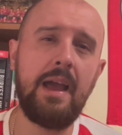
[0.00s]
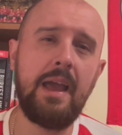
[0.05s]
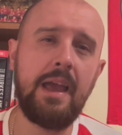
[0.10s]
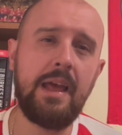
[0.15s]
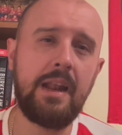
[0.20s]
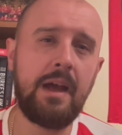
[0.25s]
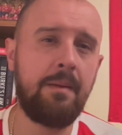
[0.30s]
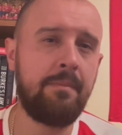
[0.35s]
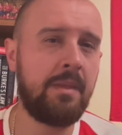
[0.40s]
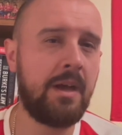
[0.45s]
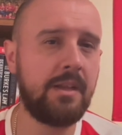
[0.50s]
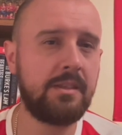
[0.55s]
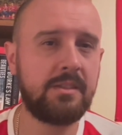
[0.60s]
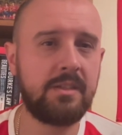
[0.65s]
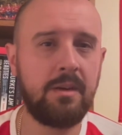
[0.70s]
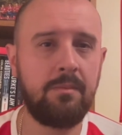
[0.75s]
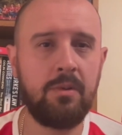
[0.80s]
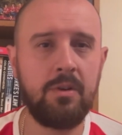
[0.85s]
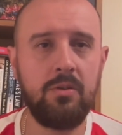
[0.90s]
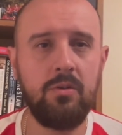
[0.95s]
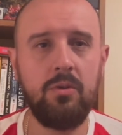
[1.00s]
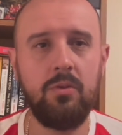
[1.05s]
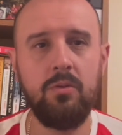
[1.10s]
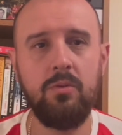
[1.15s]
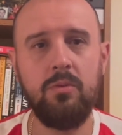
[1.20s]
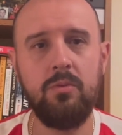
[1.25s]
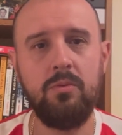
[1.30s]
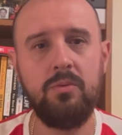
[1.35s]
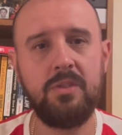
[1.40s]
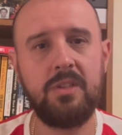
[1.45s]
And I'm not someone
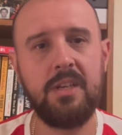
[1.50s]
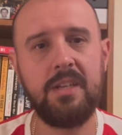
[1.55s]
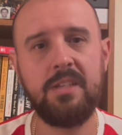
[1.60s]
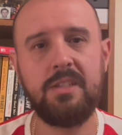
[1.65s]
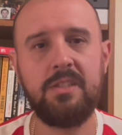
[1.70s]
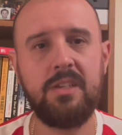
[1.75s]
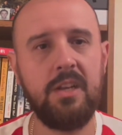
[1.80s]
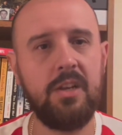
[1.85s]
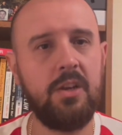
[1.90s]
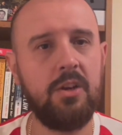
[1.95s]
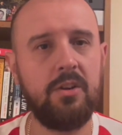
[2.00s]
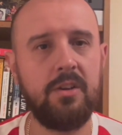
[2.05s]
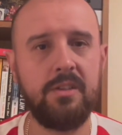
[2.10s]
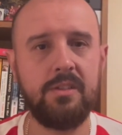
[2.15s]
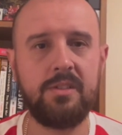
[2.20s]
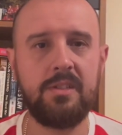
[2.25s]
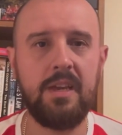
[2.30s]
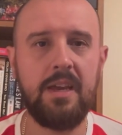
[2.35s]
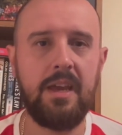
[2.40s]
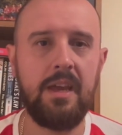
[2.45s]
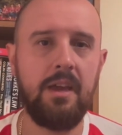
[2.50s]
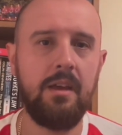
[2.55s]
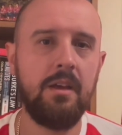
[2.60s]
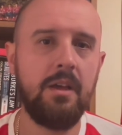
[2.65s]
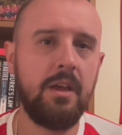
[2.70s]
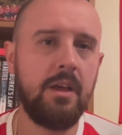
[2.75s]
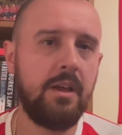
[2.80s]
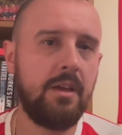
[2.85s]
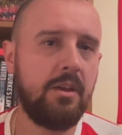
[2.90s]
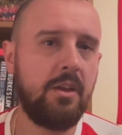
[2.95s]
who's going to sit here and say,
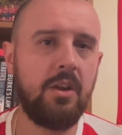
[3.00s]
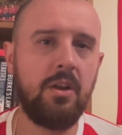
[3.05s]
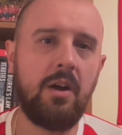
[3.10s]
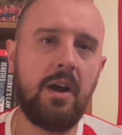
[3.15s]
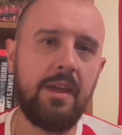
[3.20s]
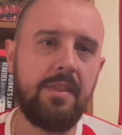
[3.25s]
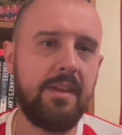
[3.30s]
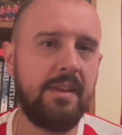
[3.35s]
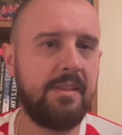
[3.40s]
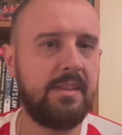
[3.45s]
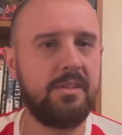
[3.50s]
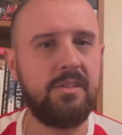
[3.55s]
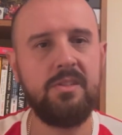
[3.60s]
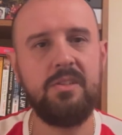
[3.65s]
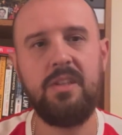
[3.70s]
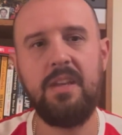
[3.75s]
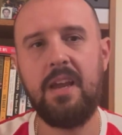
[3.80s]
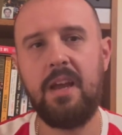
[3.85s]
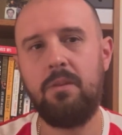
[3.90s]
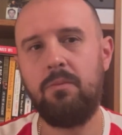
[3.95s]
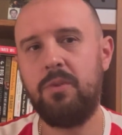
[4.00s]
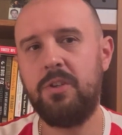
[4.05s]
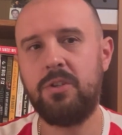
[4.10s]
I think this is the end.